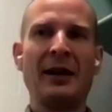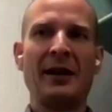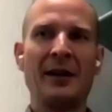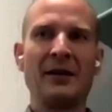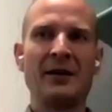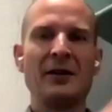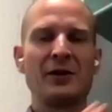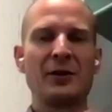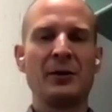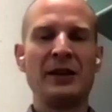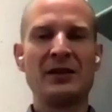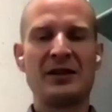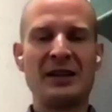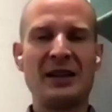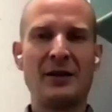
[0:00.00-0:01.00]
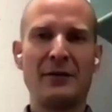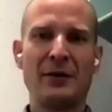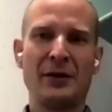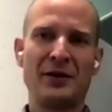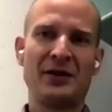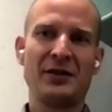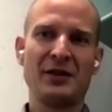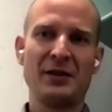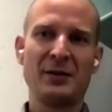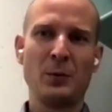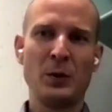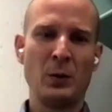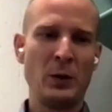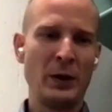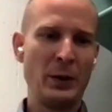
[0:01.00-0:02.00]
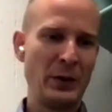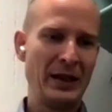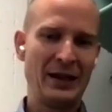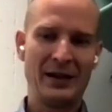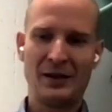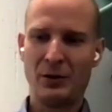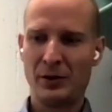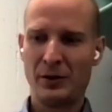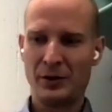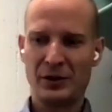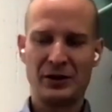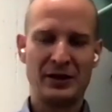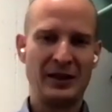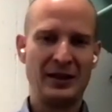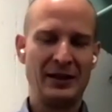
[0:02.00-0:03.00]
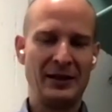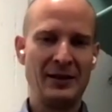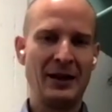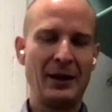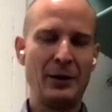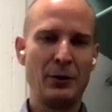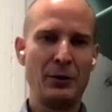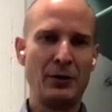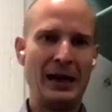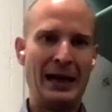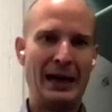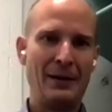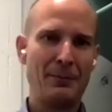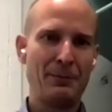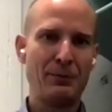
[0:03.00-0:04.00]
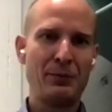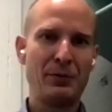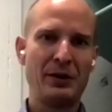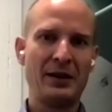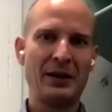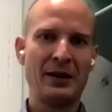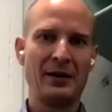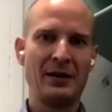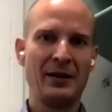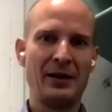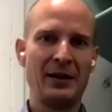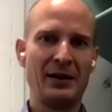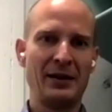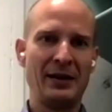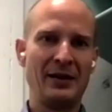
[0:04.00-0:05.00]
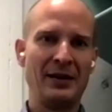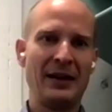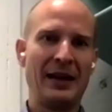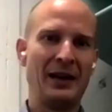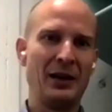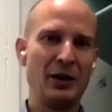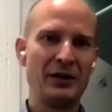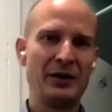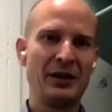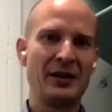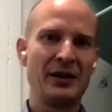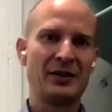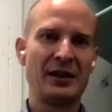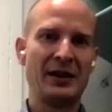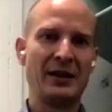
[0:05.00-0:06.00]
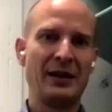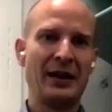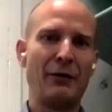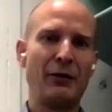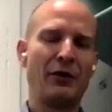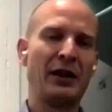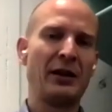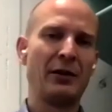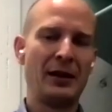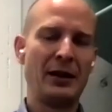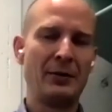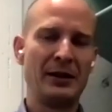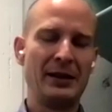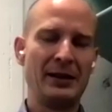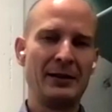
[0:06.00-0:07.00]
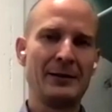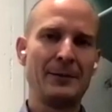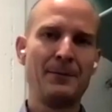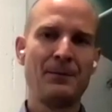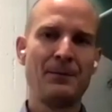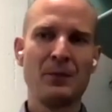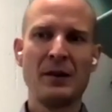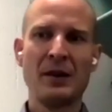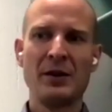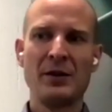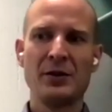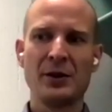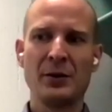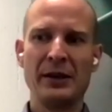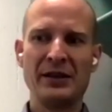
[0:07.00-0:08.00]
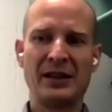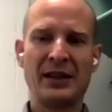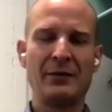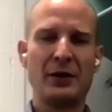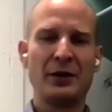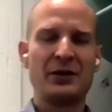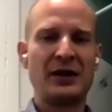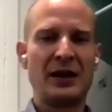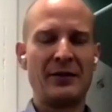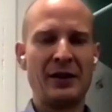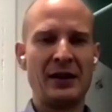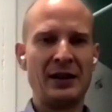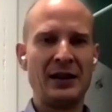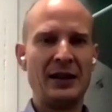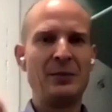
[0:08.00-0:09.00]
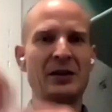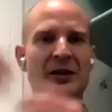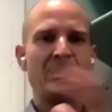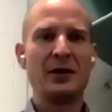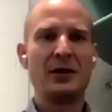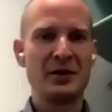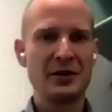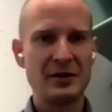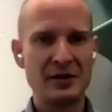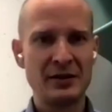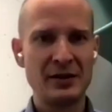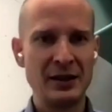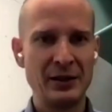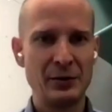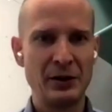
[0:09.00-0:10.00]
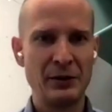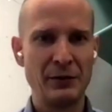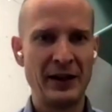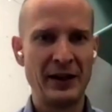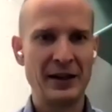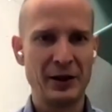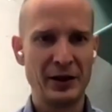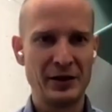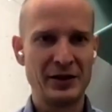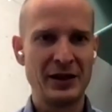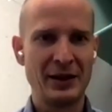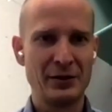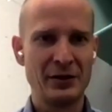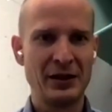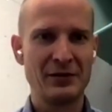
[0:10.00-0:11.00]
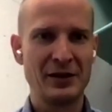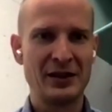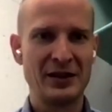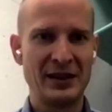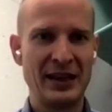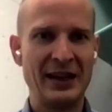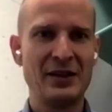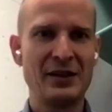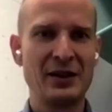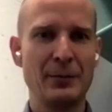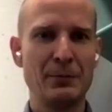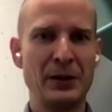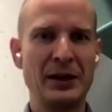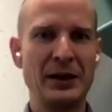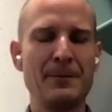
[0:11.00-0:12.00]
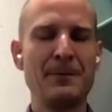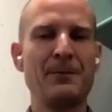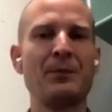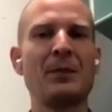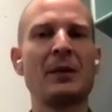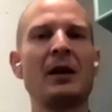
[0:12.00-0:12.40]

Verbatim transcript: And so instead of us, when we had launched the our app and, and analytics and everything around that, so instead of us having limited us into defining us ourselves as an energy company,